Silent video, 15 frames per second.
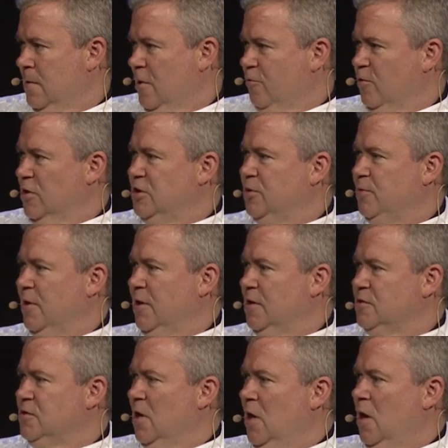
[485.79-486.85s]
a friendship that
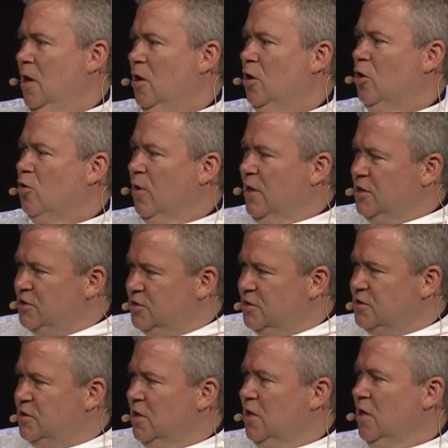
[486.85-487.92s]
is
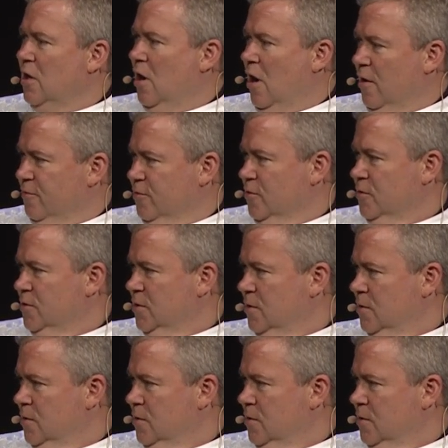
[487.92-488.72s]
graciously offered